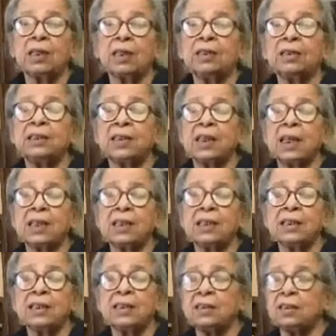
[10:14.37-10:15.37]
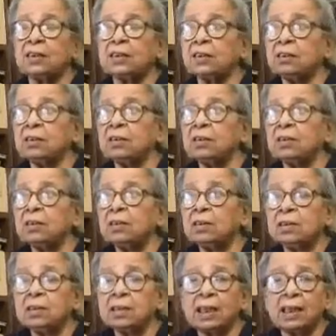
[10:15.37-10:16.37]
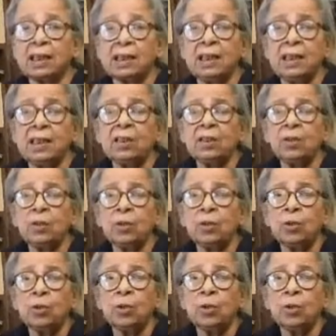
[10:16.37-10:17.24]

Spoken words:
Are its writers gathering?